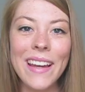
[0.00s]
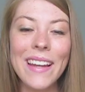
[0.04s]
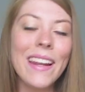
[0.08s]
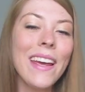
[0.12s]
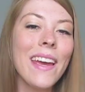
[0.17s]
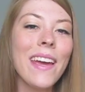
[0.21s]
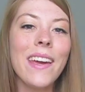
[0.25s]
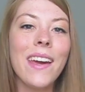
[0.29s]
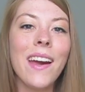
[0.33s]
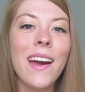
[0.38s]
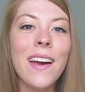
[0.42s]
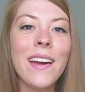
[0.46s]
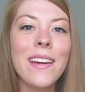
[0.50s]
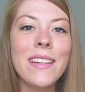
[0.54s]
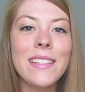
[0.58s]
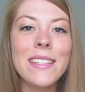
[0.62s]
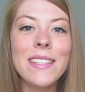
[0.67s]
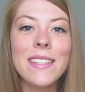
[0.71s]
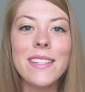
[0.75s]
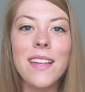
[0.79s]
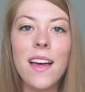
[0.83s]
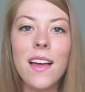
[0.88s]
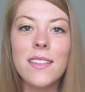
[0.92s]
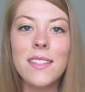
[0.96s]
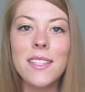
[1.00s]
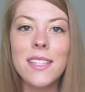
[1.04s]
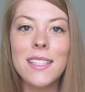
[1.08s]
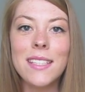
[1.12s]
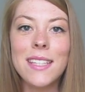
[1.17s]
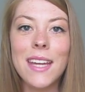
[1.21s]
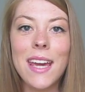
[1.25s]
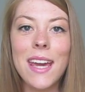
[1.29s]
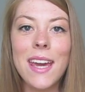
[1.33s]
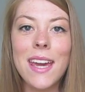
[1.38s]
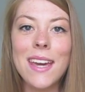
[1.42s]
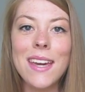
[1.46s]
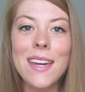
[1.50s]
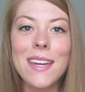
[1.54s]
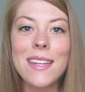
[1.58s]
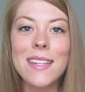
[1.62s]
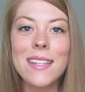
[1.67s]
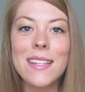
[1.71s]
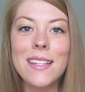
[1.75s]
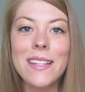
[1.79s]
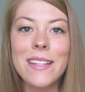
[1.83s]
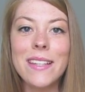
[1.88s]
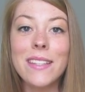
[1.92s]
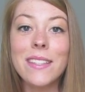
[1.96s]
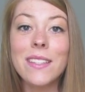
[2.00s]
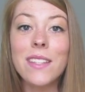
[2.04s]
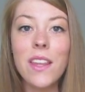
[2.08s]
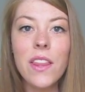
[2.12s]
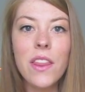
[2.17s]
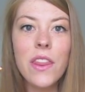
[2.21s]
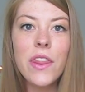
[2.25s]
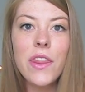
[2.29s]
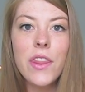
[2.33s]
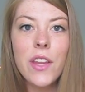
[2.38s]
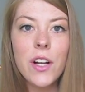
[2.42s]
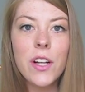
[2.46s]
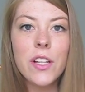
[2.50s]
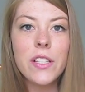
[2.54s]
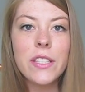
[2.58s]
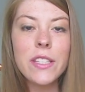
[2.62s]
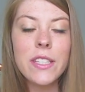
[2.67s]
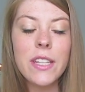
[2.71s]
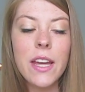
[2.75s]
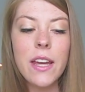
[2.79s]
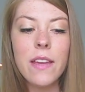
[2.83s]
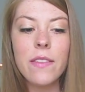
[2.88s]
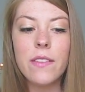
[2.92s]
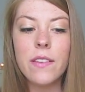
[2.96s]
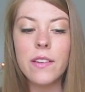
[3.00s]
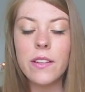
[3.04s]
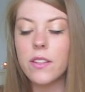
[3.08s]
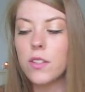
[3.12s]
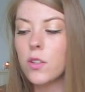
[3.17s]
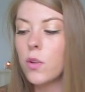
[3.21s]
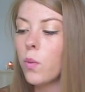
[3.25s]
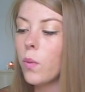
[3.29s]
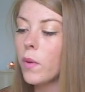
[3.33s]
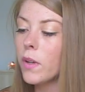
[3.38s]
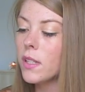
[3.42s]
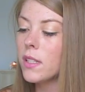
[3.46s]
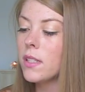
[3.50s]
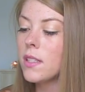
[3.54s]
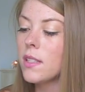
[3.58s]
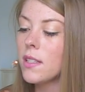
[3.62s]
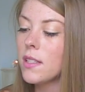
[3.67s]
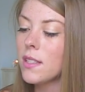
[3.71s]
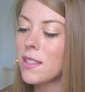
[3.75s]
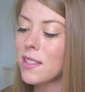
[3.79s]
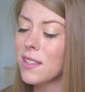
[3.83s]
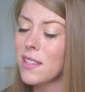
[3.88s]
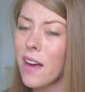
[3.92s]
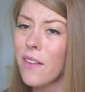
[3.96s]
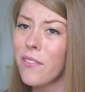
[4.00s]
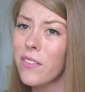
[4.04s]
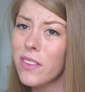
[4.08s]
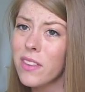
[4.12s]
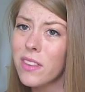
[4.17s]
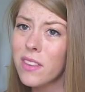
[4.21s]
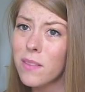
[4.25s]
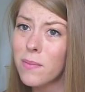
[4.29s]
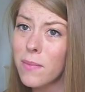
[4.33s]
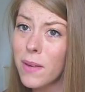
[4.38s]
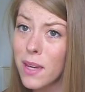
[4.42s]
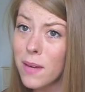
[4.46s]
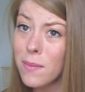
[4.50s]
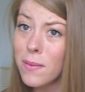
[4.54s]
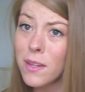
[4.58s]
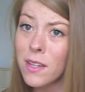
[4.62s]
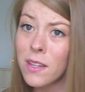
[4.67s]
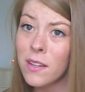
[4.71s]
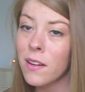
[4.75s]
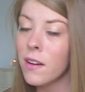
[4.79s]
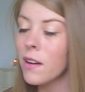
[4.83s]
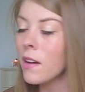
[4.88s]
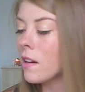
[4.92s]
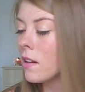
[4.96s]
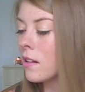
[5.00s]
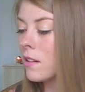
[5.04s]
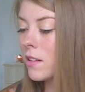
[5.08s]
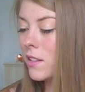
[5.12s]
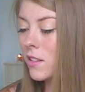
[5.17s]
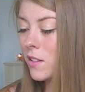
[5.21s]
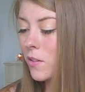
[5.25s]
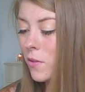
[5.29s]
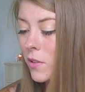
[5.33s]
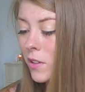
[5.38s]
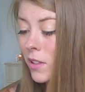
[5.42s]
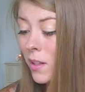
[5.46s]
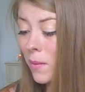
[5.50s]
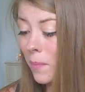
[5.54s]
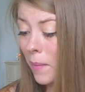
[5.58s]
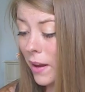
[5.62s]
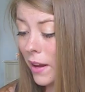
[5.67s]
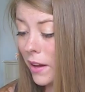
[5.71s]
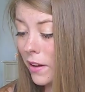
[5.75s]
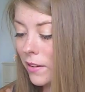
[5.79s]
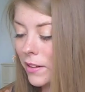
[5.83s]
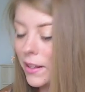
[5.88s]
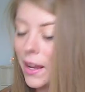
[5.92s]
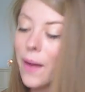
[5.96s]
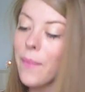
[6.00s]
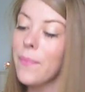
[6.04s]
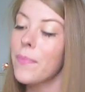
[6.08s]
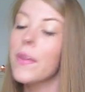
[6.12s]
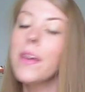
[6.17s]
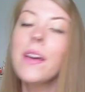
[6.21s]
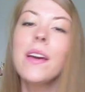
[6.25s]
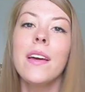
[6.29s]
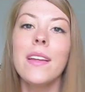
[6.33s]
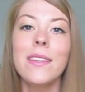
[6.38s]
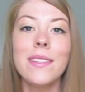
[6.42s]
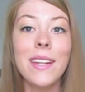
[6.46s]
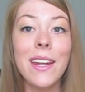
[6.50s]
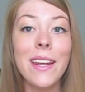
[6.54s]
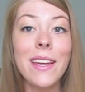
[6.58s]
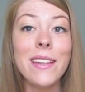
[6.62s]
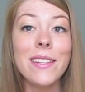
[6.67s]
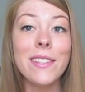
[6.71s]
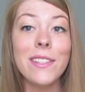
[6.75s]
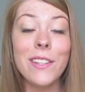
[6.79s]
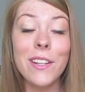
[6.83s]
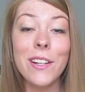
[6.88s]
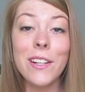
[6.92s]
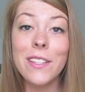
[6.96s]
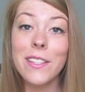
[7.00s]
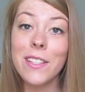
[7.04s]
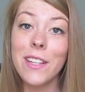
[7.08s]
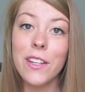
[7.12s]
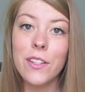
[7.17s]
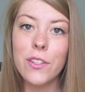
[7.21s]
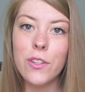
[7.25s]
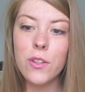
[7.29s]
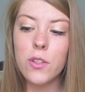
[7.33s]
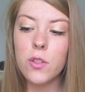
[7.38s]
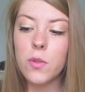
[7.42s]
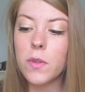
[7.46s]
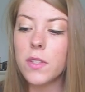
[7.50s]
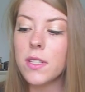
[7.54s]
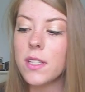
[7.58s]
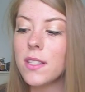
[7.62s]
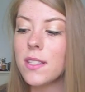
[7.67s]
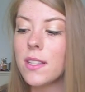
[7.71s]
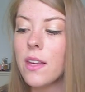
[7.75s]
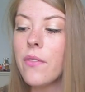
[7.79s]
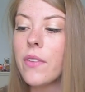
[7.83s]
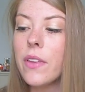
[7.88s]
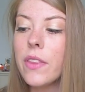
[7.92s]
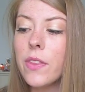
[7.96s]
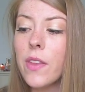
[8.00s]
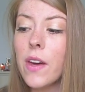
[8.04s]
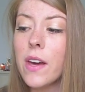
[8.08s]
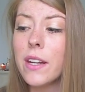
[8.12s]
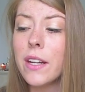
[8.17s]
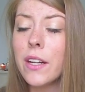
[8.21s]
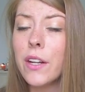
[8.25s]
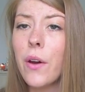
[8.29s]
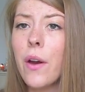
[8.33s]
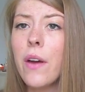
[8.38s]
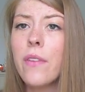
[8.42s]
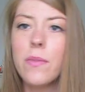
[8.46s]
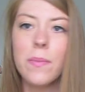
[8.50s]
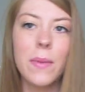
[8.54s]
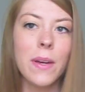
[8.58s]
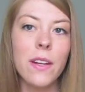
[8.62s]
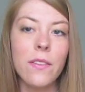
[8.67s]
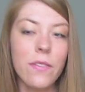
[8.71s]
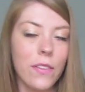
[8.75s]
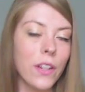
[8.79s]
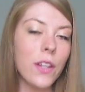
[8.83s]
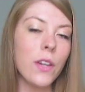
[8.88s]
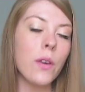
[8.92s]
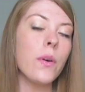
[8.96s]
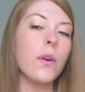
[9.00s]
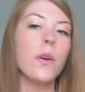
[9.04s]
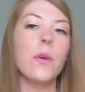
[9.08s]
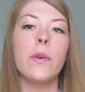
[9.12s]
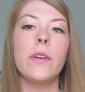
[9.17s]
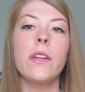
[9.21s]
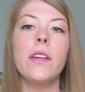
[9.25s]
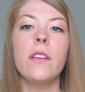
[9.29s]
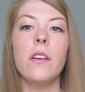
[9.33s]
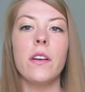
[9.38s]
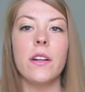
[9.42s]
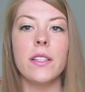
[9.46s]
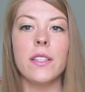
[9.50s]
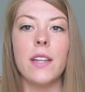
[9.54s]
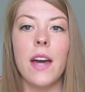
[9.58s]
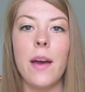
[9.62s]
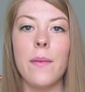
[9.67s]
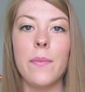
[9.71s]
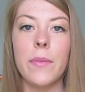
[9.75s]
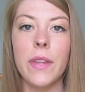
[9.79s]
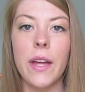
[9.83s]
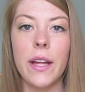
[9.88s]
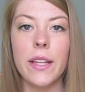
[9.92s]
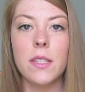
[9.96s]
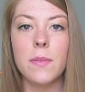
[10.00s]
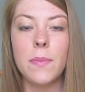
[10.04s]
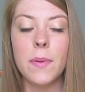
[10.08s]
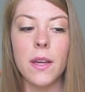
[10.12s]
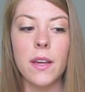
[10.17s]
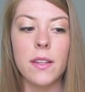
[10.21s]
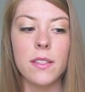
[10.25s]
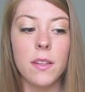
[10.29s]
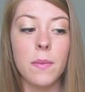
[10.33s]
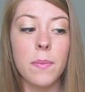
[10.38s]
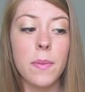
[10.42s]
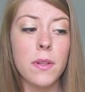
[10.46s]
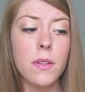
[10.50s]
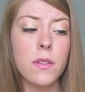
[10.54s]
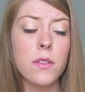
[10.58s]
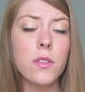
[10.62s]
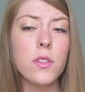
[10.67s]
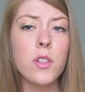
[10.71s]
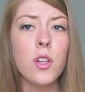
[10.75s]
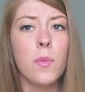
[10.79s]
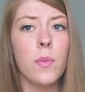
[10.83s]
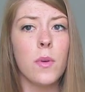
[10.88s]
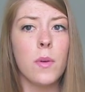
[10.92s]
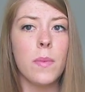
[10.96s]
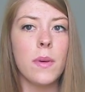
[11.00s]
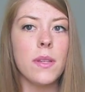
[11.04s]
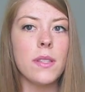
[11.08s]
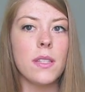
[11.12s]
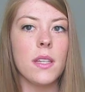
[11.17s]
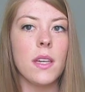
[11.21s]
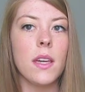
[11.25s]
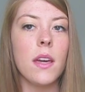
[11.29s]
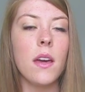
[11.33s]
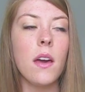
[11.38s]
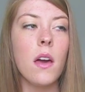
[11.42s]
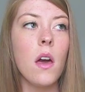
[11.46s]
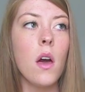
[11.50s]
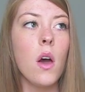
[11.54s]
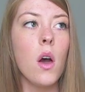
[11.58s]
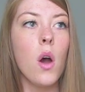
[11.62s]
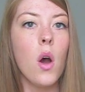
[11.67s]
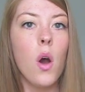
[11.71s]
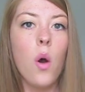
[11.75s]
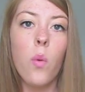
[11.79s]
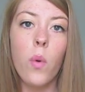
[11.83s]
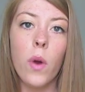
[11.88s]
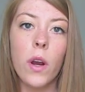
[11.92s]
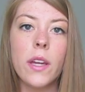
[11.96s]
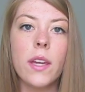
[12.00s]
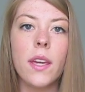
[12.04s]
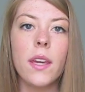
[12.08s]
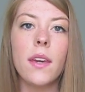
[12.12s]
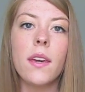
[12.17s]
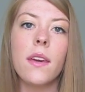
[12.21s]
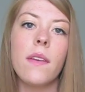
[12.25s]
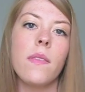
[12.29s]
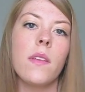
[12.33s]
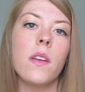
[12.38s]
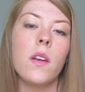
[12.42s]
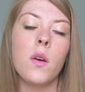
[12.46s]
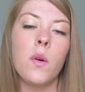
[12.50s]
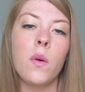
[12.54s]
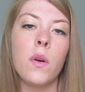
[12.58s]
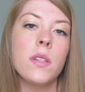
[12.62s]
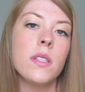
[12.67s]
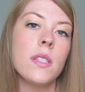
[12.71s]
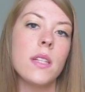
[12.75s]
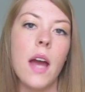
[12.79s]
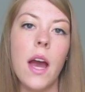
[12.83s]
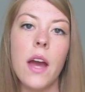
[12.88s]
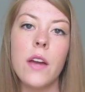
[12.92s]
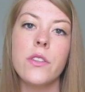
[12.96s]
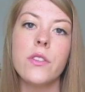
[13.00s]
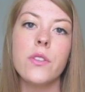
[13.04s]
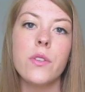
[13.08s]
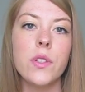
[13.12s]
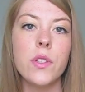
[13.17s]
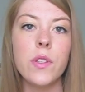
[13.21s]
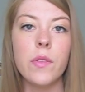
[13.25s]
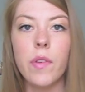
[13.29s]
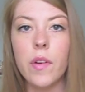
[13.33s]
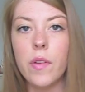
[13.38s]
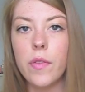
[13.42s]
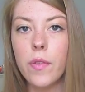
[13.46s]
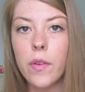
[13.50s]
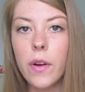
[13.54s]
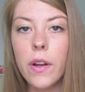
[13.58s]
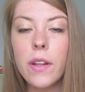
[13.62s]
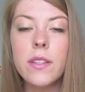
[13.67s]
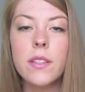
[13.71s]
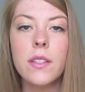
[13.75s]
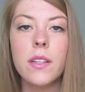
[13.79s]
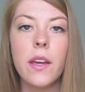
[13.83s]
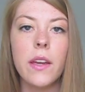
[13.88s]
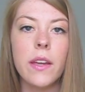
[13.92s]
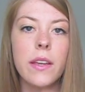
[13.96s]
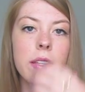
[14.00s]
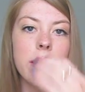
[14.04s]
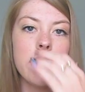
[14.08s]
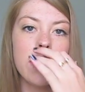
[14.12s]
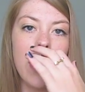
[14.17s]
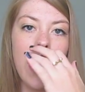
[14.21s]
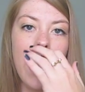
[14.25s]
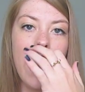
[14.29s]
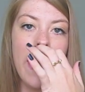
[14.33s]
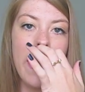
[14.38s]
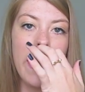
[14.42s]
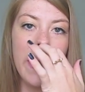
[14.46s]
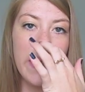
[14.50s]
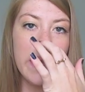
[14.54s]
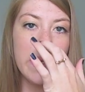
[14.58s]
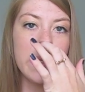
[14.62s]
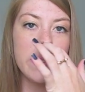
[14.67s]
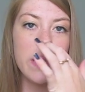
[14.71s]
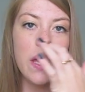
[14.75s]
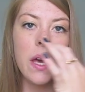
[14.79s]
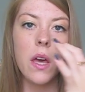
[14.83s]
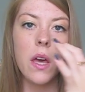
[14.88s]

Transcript: Hey guys, today is Thursday the 27th maybe? Does it really matter? Yeah. Today is Thursday, June 27th, and I know I haven't made a video in a really long time, but that's because I've been super busy working and then going to nationals for forensics and